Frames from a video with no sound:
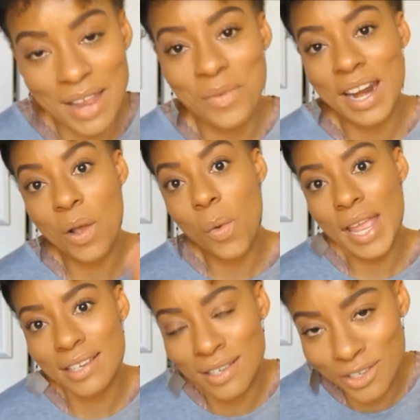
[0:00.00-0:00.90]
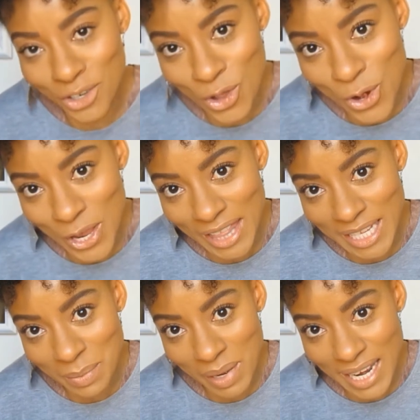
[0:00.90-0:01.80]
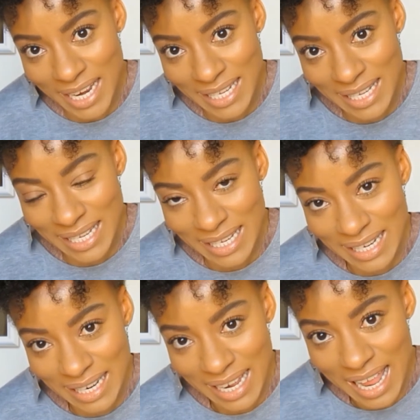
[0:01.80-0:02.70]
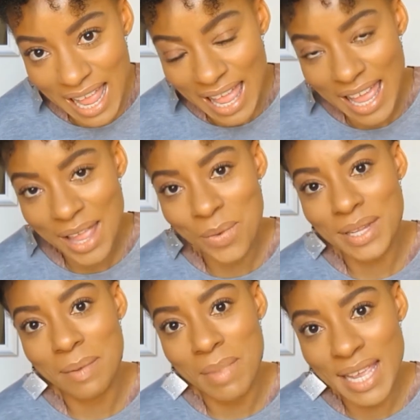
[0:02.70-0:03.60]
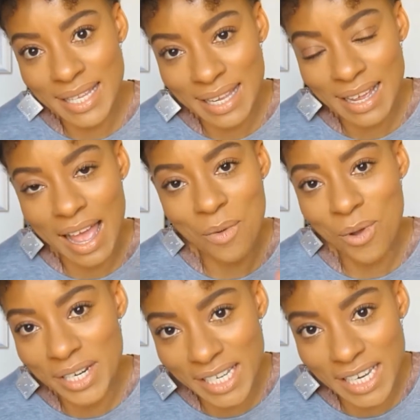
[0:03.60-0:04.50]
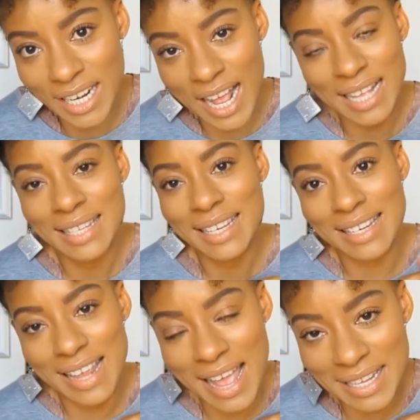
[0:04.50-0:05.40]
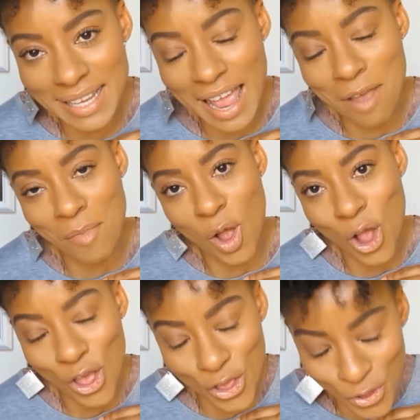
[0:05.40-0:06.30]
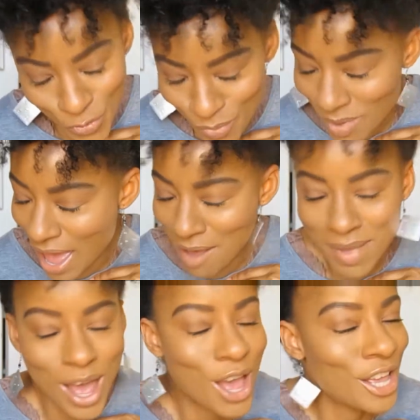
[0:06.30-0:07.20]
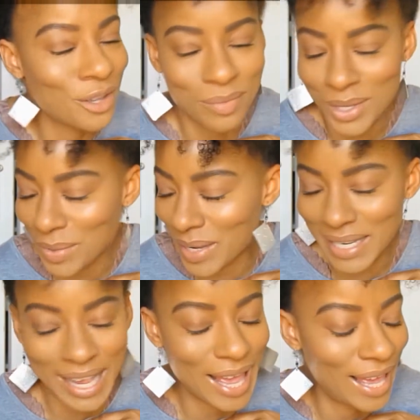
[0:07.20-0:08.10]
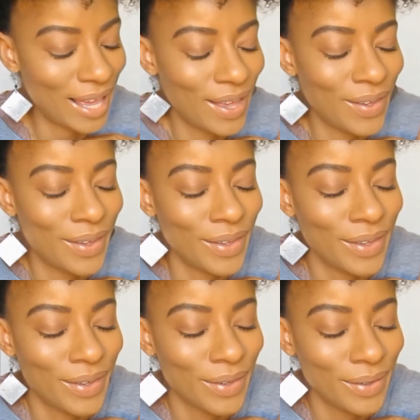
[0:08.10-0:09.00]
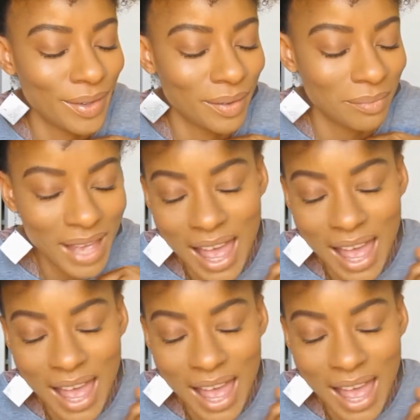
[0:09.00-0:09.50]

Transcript: And when I went to go look at this place, it was amazing. I walked in. I said, yes, I am home. I am home, sweet home.